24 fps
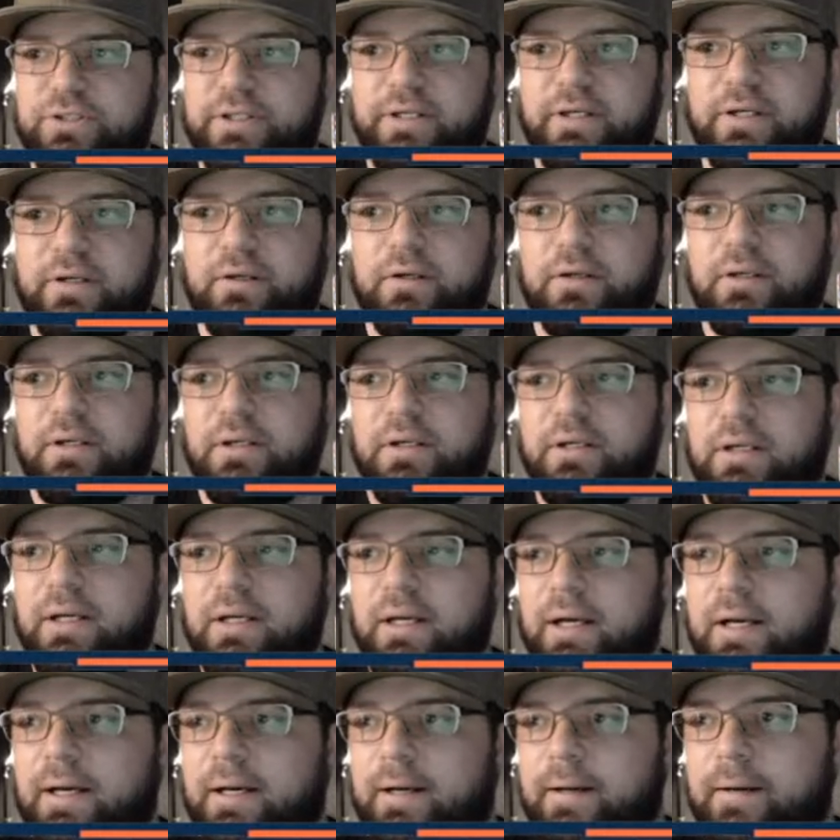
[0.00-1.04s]
here.
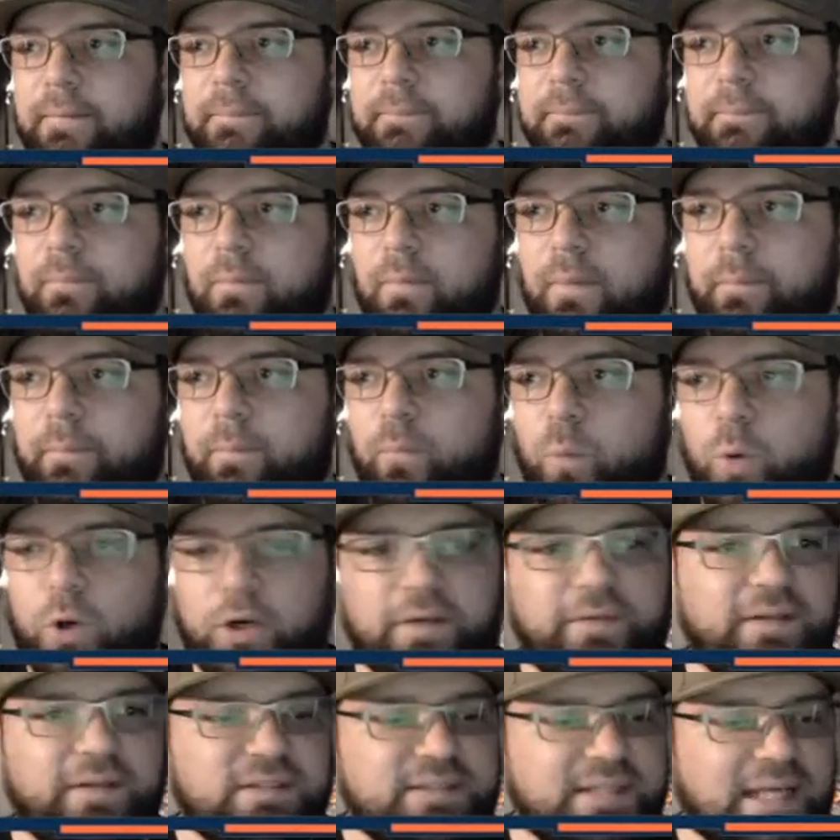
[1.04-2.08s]

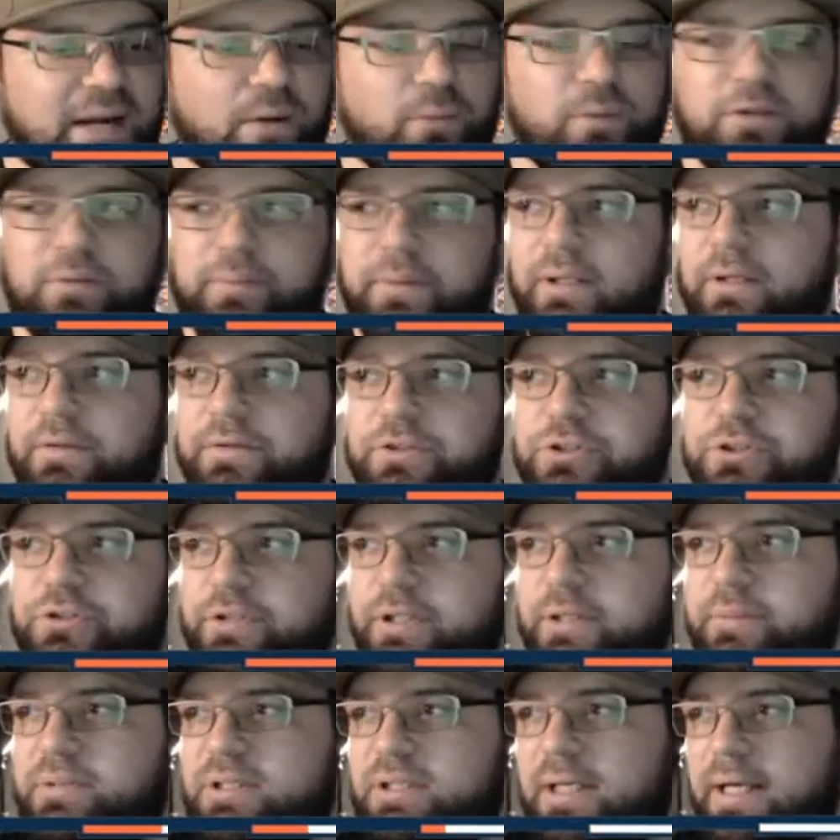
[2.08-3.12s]
Working this out with me on the
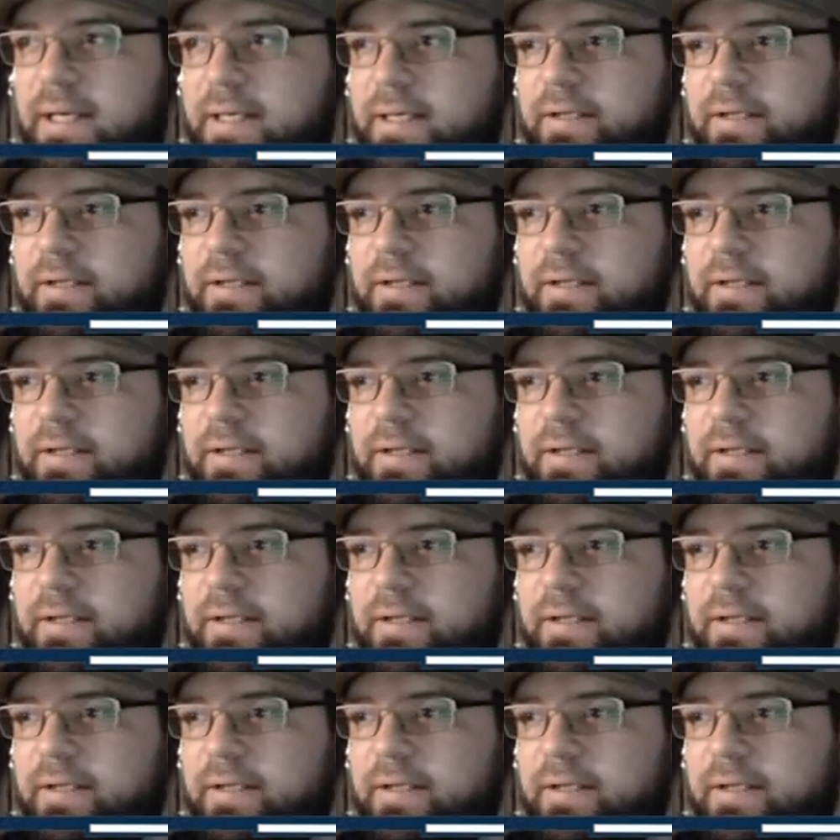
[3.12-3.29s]
stream tonight.